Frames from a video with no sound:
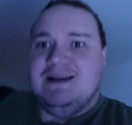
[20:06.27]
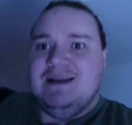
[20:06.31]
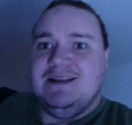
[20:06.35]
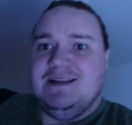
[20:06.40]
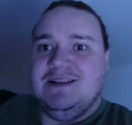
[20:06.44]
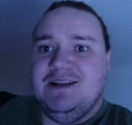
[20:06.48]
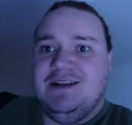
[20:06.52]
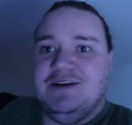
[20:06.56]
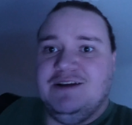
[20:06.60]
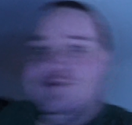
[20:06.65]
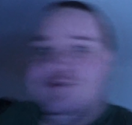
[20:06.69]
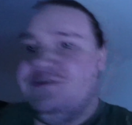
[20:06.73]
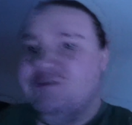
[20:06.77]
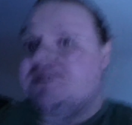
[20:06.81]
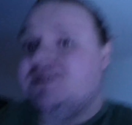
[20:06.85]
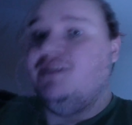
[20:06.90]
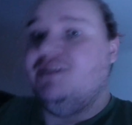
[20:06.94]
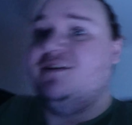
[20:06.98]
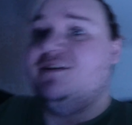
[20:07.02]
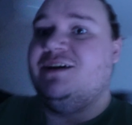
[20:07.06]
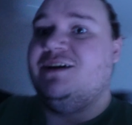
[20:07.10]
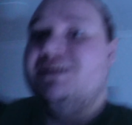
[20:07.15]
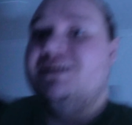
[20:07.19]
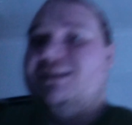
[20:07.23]
no
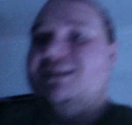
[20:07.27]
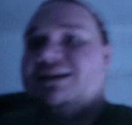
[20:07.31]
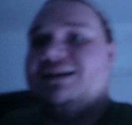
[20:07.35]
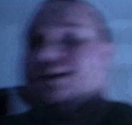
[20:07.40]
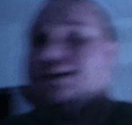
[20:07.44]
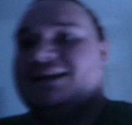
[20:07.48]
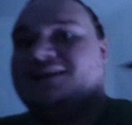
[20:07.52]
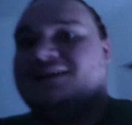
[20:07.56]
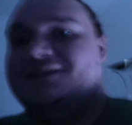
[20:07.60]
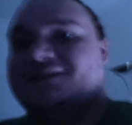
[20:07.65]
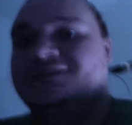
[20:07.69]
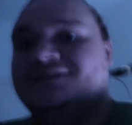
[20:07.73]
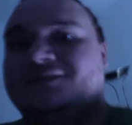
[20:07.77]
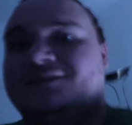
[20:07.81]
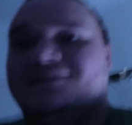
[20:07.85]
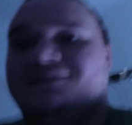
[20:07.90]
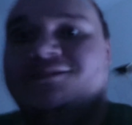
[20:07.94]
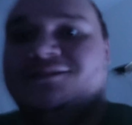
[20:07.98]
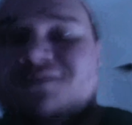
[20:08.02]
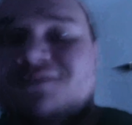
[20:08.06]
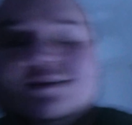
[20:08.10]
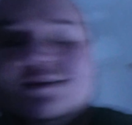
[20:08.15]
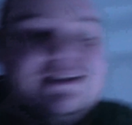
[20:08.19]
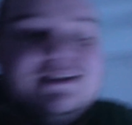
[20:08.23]
light there, no
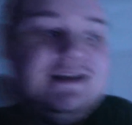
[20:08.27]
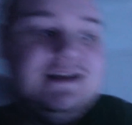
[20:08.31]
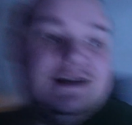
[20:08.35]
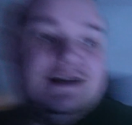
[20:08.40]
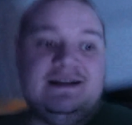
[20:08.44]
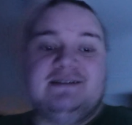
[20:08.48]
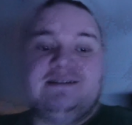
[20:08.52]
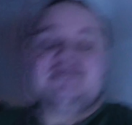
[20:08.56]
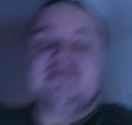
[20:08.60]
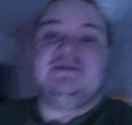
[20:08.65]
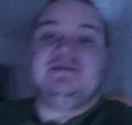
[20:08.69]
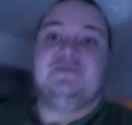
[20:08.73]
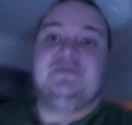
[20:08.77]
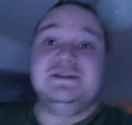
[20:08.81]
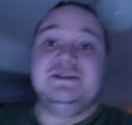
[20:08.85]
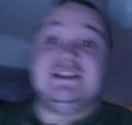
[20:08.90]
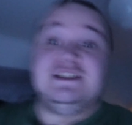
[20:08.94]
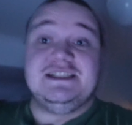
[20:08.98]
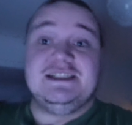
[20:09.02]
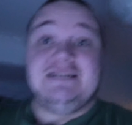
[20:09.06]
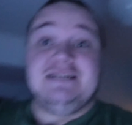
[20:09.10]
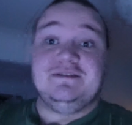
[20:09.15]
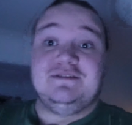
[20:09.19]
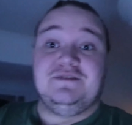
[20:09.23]
light there, we
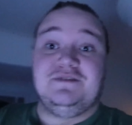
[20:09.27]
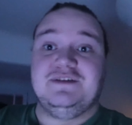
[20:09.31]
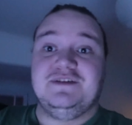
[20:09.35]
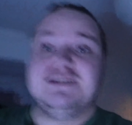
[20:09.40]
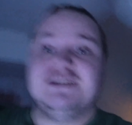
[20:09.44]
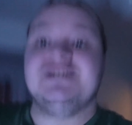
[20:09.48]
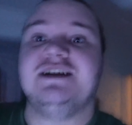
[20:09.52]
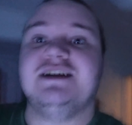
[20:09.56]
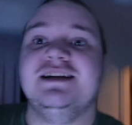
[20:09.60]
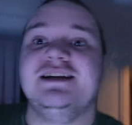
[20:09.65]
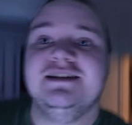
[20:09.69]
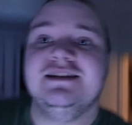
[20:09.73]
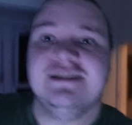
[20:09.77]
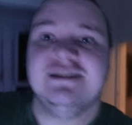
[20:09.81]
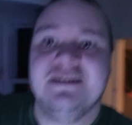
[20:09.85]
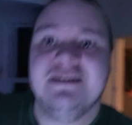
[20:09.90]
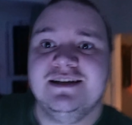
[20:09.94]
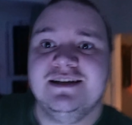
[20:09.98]
just had the fish tank.